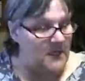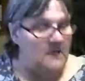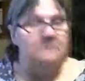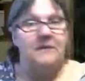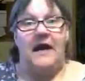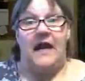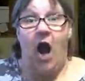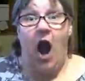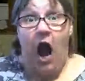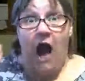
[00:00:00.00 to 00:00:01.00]
But
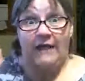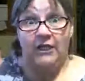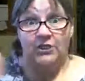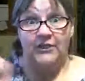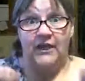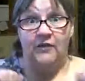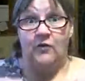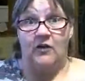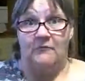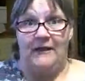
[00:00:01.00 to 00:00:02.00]
I learned how to work
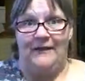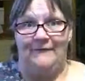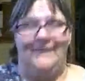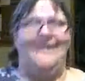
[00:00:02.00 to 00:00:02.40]
my oven.